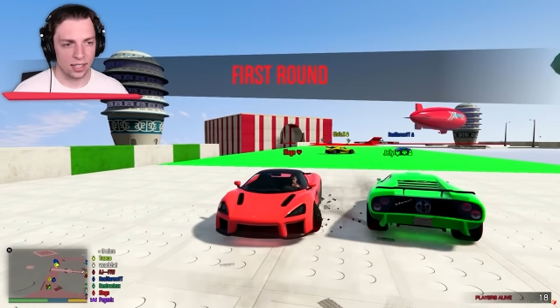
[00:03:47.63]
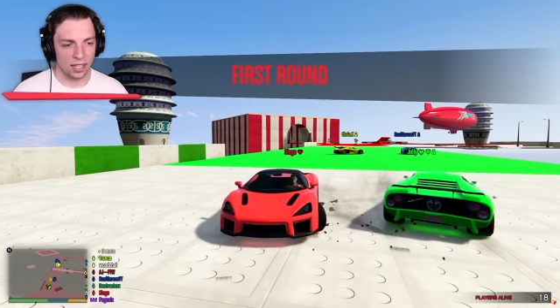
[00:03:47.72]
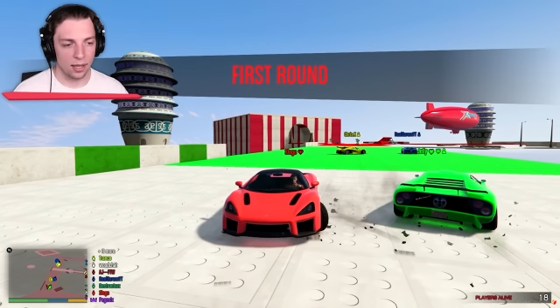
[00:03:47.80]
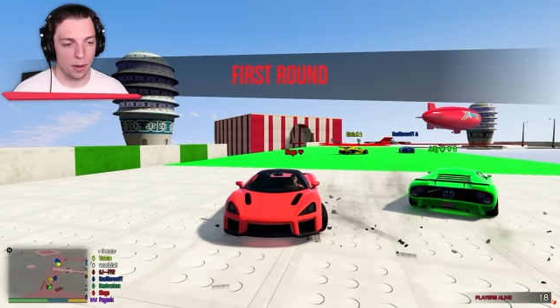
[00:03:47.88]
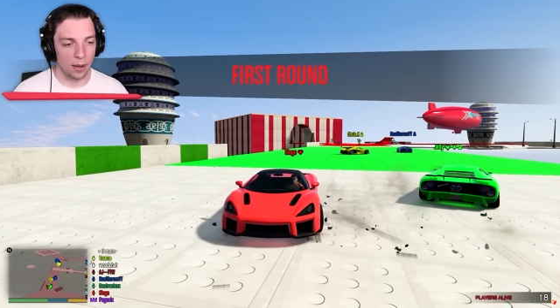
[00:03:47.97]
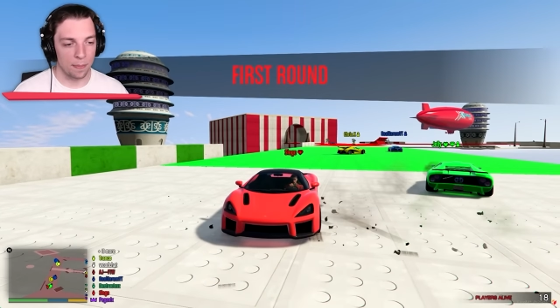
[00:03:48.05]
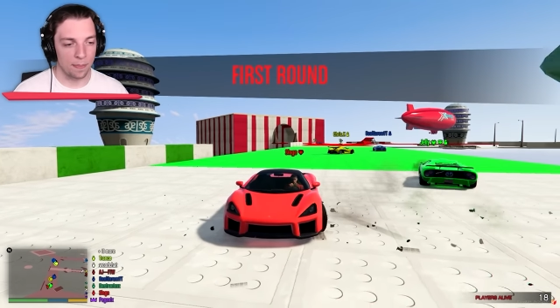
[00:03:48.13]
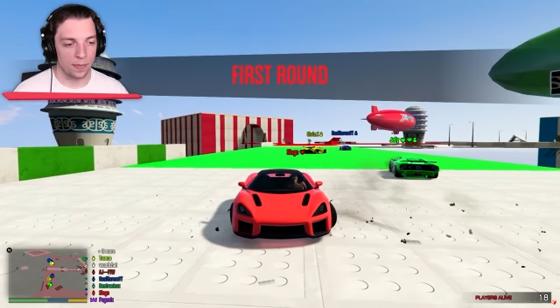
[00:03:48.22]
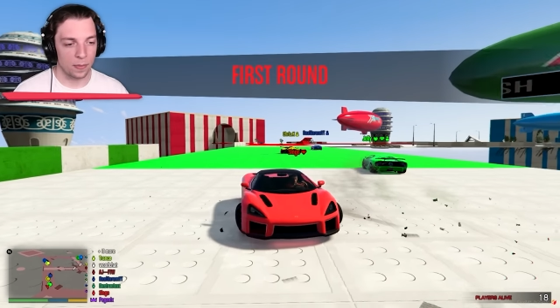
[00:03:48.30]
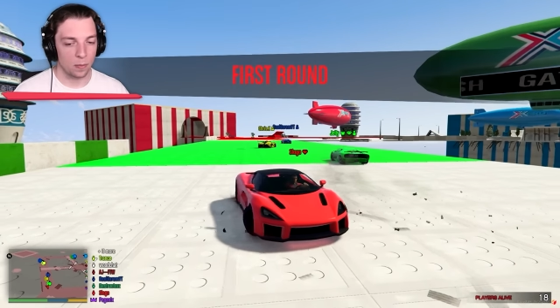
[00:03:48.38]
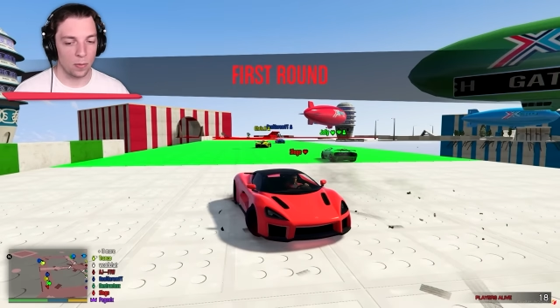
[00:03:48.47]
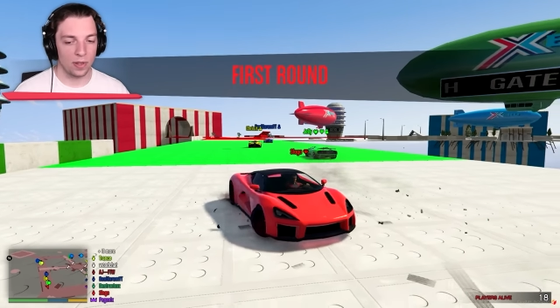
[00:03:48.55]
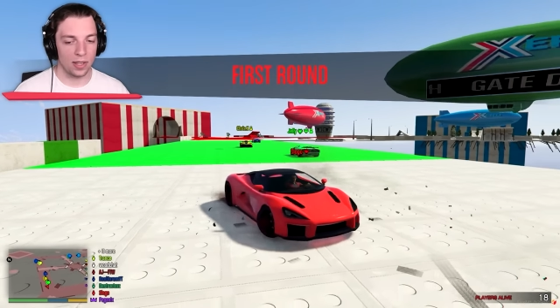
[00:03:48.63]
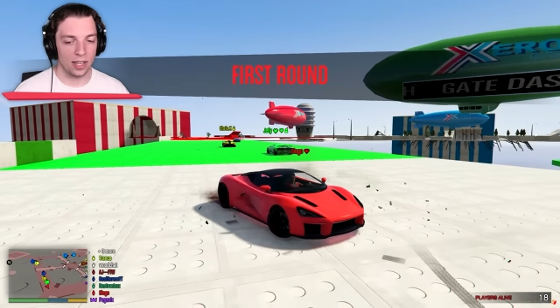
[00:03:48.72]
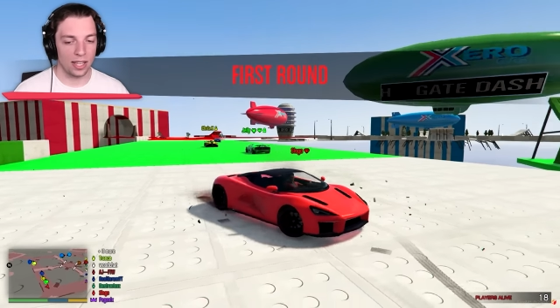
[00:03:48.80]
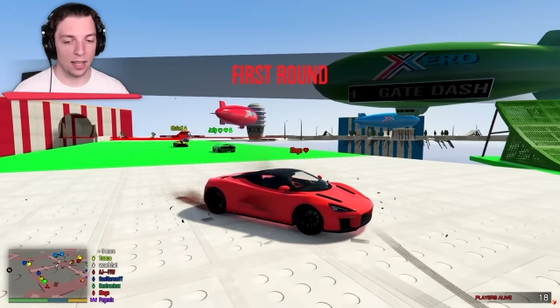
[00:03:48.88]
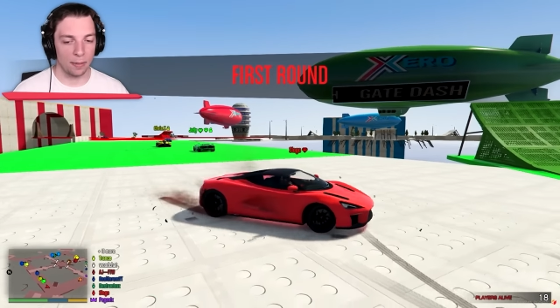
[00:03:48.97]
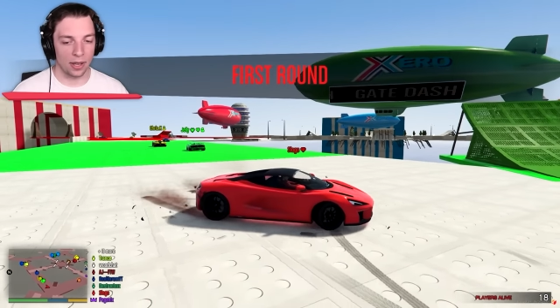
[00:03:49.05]
come on,
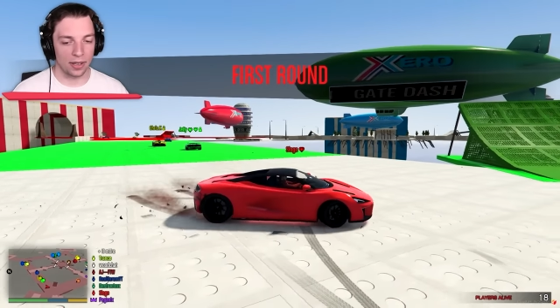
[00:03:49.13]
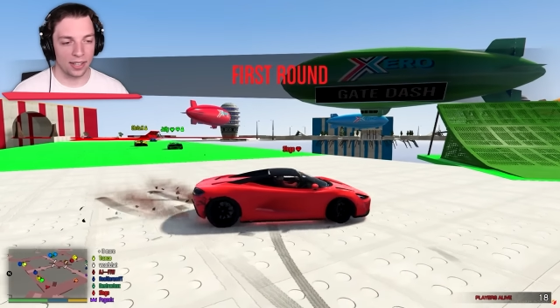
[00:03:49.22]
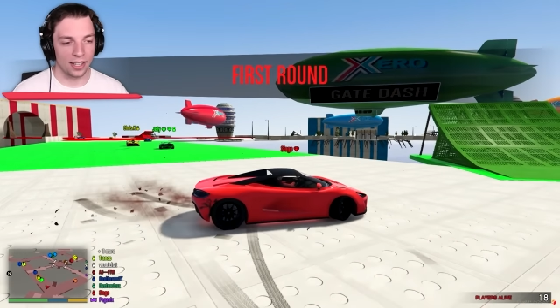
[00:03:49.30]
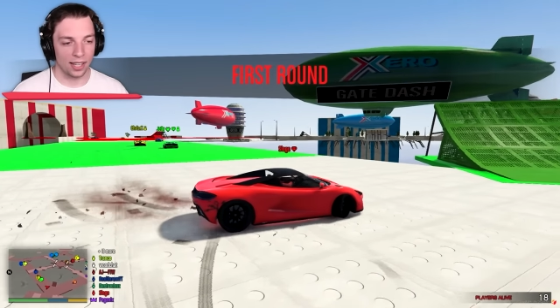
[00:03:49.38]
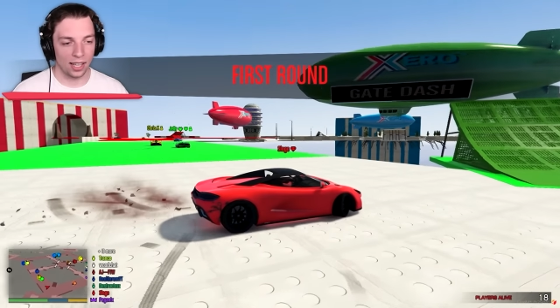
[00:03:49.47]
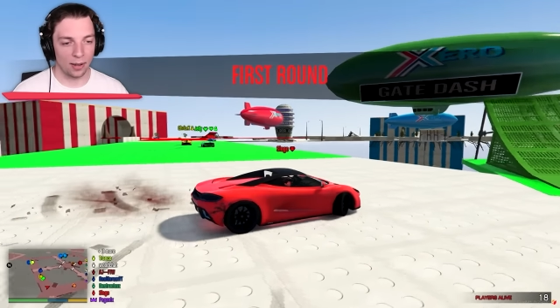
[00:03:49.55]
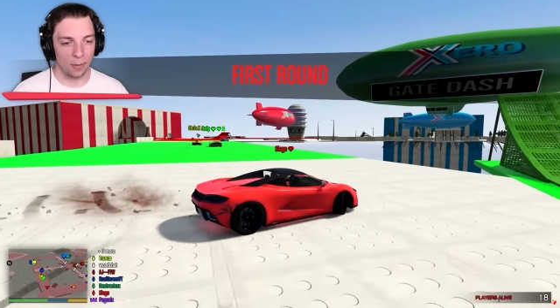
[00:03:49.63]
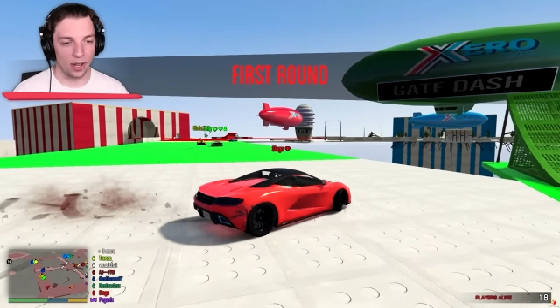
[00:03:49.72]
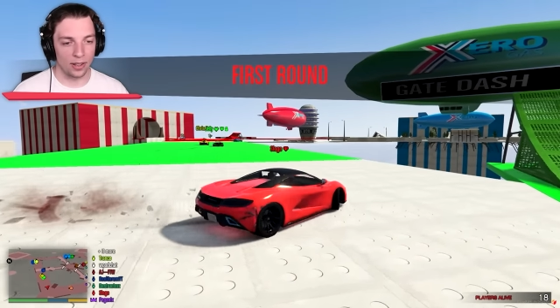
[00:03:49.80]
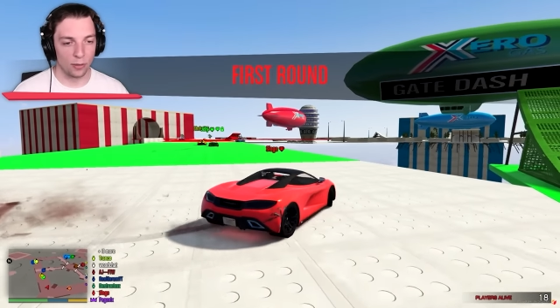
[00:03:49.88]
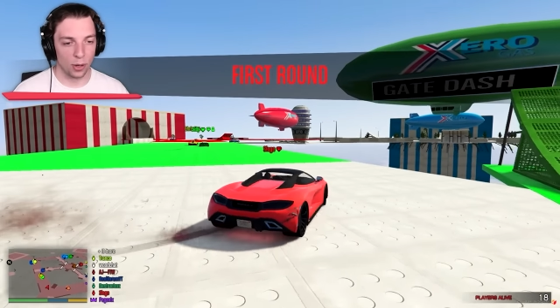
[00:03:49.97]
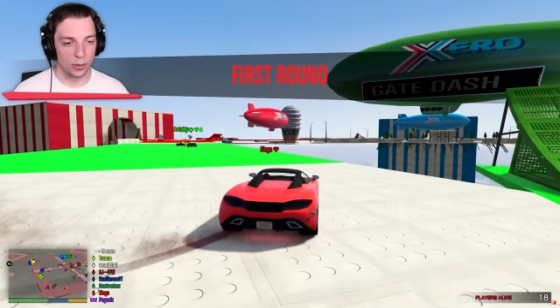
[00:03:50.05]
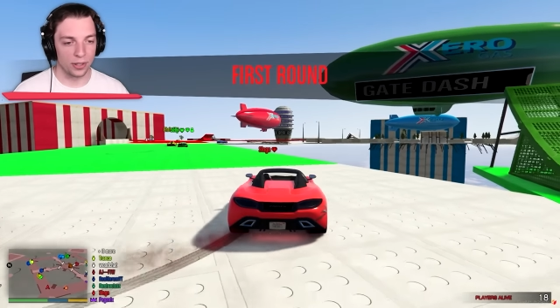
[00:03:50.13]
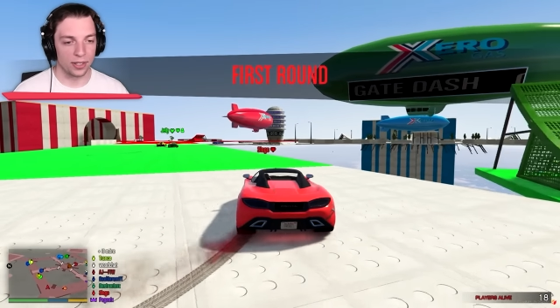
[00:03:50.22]
come on, come on. Rude.